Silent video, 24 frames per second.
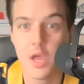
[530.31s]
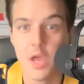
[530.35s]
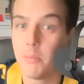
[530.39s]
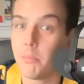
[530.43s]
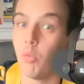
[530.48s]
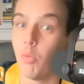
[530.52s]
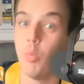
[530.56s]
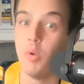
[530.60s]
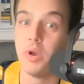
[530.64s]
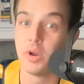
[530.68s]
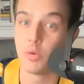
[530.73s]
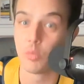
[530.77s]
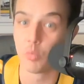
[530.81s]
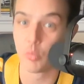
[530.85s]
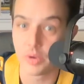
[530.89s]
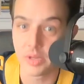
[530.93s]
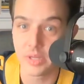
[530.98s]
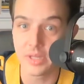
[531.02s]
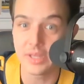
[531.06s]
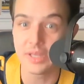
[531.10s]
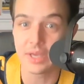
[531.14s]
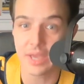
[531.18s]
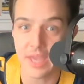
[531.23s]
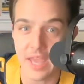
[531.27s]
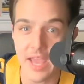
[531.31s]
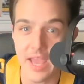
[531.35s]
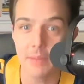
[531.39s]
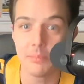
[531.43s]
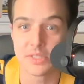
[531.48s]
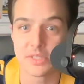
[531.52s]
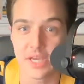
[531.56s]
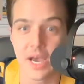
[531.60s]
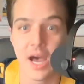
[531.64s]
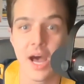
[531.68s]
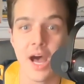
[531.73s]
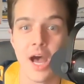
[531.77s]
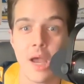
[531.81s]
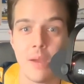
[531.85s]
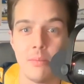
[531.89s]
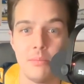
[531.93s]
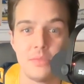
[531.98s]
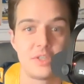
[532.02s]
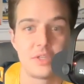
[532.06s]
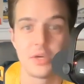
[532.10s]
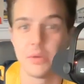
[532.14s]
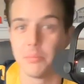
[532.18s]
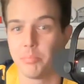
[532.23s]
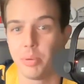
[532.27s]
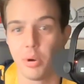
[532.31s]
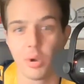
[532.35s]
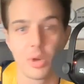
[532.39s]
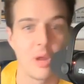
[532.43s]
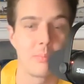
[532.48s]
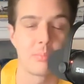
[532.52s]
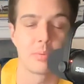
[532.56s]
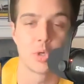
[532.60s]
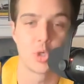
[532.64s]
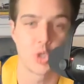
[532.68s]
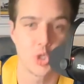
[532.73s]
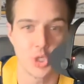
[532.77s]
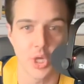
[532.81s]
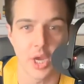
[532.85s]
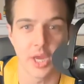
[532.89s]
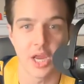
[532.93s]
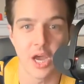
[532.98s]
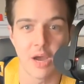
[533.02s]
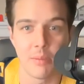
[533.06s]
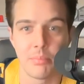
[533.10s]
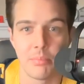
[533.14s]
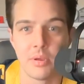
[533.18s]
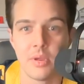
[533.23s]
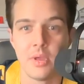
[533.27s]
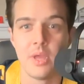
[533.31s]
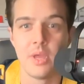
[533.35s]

But when it really came time to put up or shut up